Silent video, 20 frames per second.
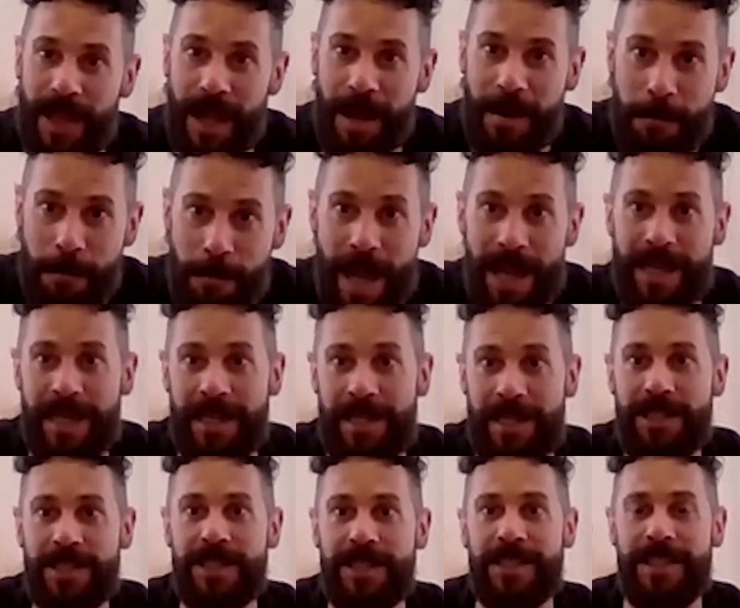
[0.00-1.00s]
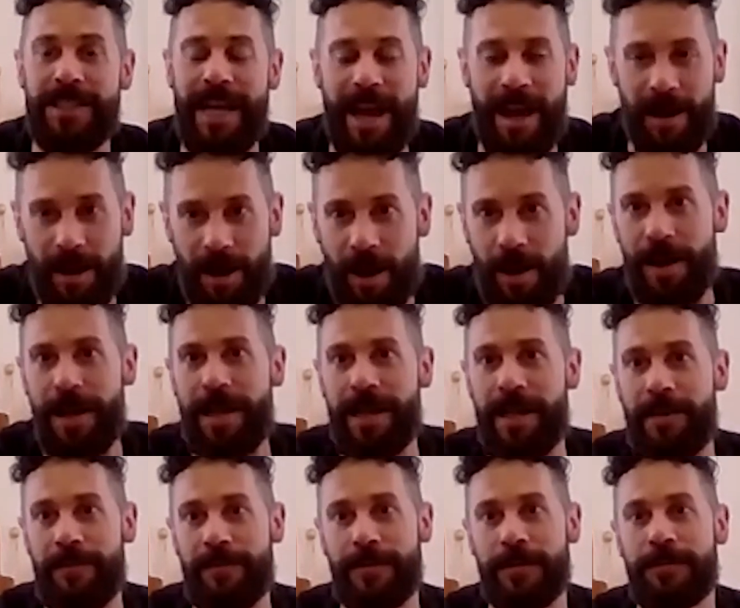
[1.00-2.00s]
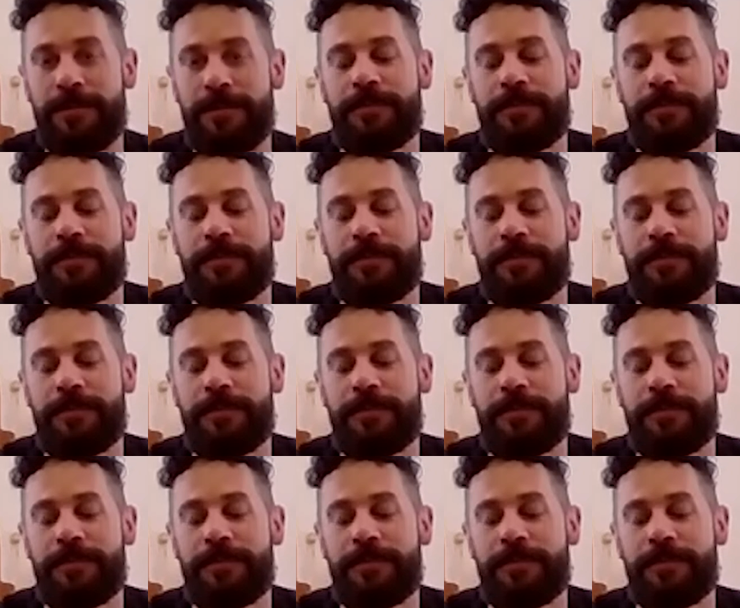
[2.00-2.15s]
managed at a higher level.